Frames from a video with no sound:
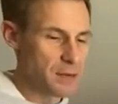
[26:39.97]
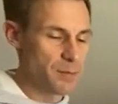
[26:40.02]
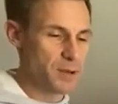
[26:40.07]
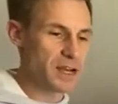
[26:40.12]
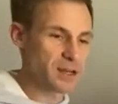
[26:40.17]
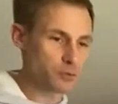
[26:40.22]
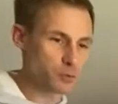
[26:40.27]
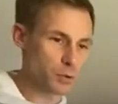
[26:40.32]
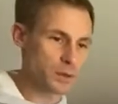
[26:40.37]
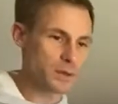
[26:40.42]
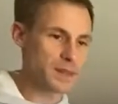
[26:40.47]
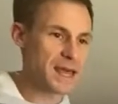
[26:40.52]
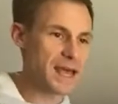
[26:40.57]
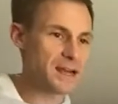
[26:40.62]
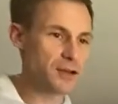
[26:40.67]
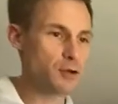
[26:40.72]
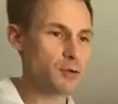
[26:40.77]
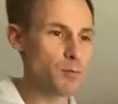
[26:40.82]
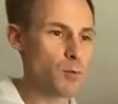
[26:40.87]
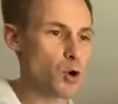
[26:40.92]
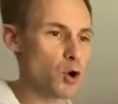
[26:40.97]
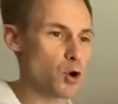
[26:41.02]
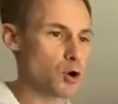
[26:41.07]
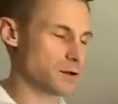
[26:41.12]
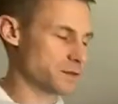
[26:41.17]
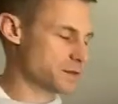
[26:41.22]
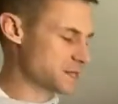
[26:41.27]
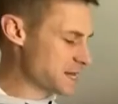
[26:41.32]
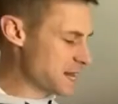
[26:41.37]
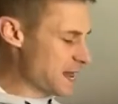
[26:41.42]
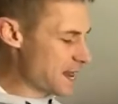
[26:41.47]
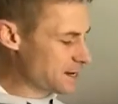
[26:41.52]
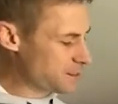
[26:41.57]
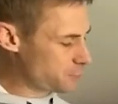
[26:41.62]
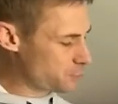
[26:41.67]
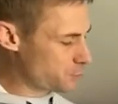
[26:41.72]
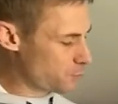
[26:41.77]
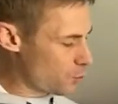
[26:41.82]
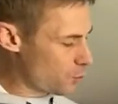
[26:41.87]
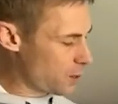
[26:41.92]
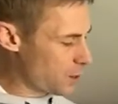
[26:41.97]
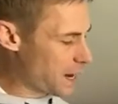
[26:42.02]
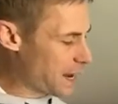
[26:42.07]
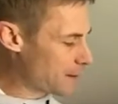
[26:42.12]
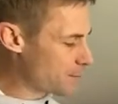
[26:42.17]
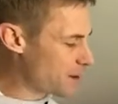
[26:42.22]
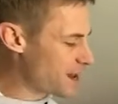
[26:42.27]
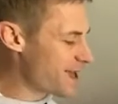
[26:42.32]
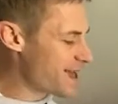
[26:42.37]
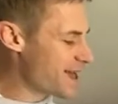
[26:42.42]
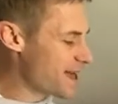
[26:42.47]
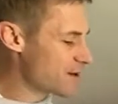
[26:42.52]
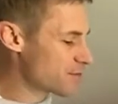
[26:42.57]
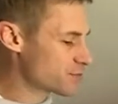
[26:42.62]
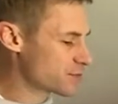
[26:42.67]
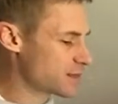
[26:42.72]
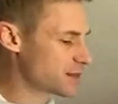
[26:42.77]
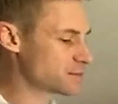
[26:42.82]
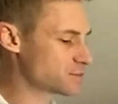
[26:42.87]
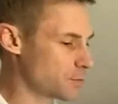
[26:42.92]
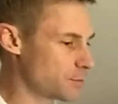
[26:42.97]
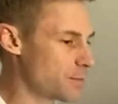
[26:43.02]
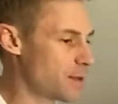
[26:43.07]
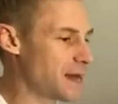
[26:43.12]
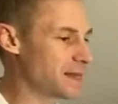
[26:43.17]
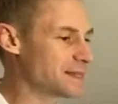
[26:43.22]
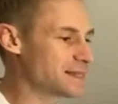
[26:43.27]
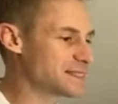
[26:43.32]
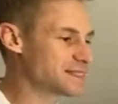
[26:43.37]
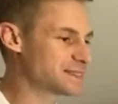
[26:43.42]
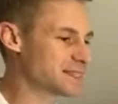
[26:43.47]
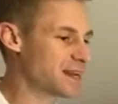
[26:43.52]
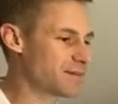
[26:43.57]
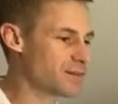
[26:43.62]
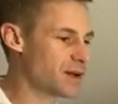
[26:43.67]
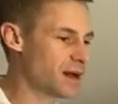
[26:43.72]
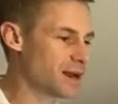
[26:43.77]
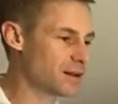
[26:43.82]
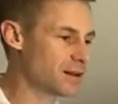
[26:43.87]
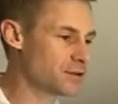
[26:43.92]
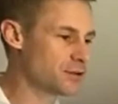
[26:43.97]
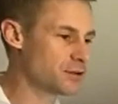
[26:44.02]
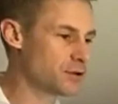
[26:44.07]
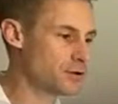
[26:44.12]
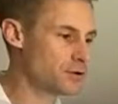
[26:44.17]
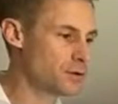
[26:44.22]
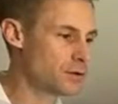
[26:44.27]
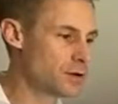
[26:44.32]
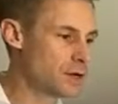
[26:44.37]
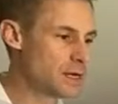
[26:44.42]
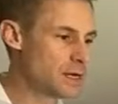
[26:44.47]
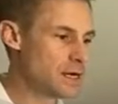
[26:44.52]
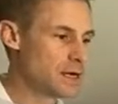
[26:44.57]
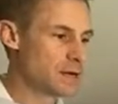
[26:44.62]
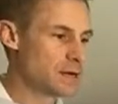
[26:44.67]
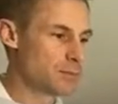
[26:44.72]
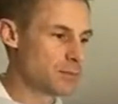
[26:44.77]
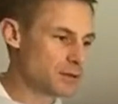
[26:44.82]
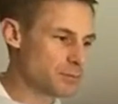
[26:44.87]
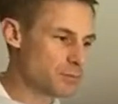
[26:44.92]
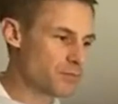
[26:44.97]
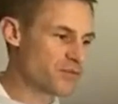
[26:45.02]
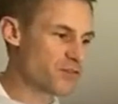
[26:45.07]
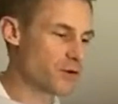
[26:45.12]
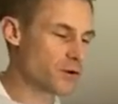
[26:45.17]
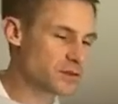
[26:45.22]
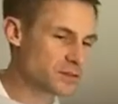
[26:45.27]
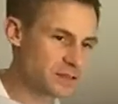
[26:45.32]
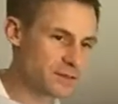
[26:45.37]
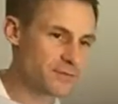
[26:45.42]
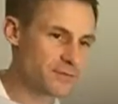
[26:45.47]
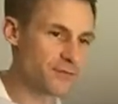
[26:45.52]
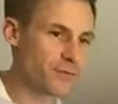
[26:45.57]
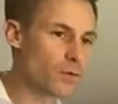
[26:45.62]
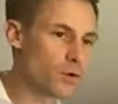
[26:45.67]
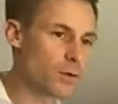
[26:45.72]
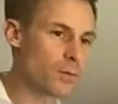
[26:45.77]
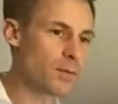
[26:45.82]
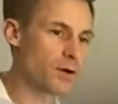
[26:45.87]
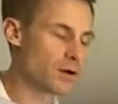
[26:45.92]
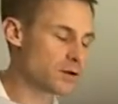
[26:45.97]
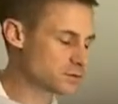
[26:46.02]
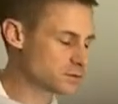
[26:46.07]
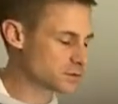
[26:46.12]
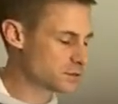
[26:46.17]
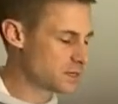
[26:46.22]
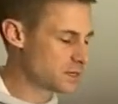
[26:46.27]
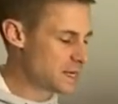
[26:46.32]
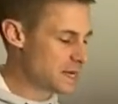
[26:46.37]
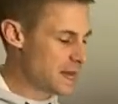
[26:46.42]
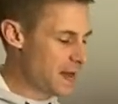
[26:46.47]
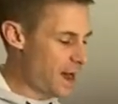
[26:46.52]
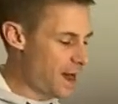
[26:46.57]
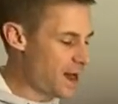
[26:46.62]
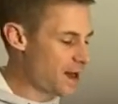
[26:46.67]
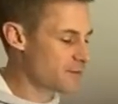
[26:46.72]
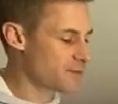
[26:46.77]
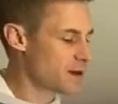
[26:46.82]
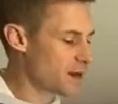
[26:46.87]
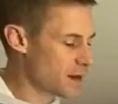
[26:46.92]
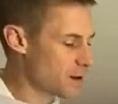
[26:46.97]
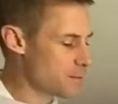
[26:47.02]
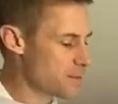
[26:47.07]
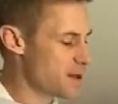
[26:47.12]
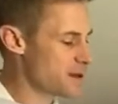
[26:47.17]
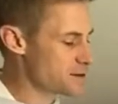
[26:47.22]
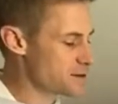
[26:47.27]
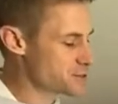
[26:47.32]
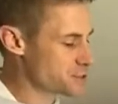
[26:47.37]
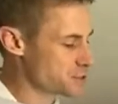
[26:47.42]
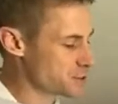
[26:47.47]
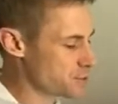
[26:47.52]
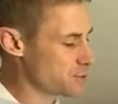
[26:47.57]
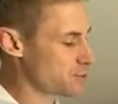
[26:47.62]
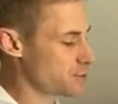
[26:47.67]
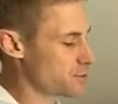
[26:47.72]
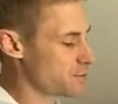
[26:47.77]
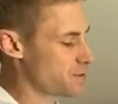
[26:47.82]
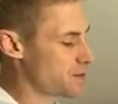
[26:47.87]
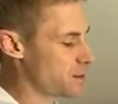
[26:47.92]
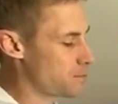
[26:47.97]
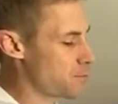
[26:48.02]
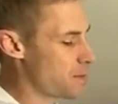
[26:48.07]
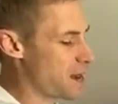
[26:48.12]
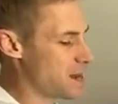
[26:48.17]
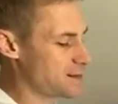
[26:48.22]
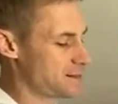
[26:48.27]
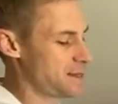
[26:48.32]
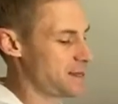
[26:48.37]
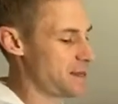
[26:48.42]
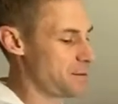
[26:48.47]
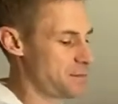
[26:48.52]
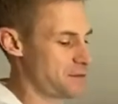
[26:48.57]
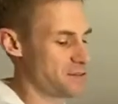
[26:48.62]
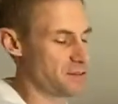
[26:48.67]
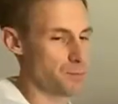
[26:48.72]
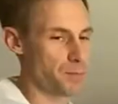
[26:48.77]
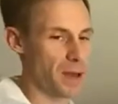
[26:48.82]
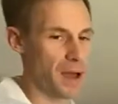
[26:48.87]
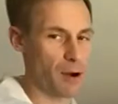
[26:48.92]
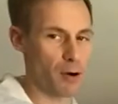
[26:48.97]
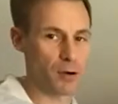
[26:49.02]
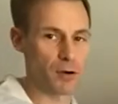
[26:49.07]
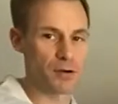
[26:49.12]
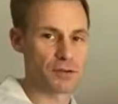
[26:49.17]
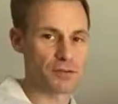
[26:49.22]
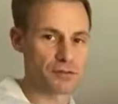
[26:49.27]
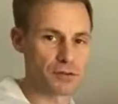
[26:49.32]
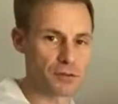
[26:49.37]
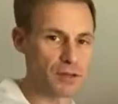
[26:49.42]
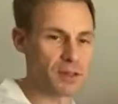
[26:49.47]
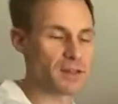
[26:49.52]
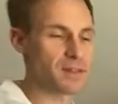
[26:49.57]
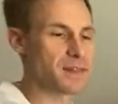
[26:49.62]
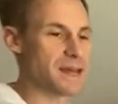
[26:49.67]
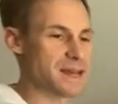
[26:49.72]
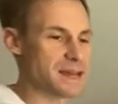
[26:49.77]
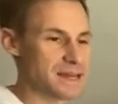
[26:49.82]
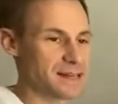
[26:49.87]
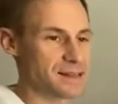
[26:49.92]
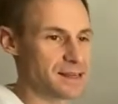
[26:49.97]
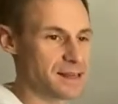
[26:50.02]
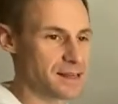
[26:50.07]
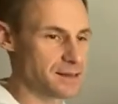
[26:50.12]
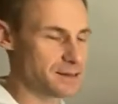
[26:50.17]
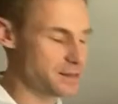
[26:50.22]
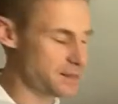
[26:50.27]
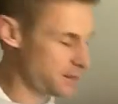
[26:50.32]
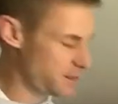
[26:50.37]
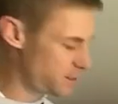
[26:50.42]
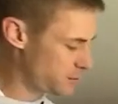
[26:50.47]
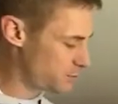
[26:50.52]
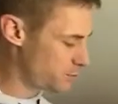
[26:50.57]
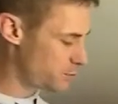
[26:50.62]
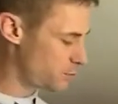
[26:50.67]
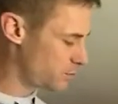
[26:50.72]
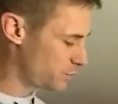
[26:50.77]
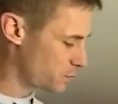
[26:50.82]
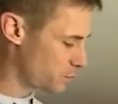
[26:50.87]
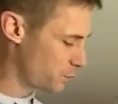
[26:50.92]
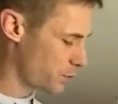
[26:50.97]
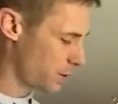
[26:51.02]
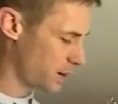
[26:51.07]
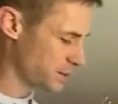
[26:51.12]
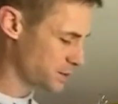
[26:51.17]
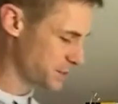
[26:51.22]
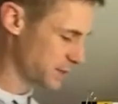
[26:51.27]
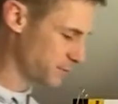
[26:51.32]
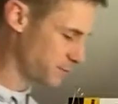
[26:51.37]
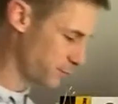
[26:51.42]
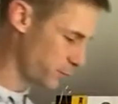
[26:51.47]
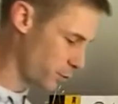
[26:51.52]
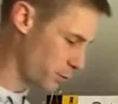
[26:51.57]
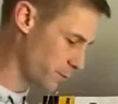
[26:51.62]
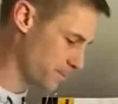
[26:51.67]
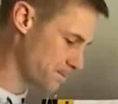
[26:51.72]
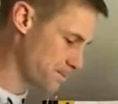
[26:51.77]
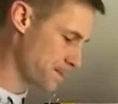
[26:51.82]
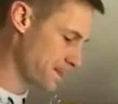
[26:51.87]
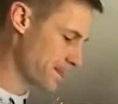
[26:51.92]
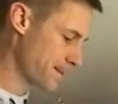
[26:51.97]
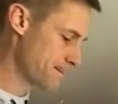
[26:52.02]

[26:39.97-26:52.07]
Because when they do more, then I do more. I might have things on my list that I've got to do, but first and foremost, I've got to make sure that my team is empowered so that they can continue to move the project forward.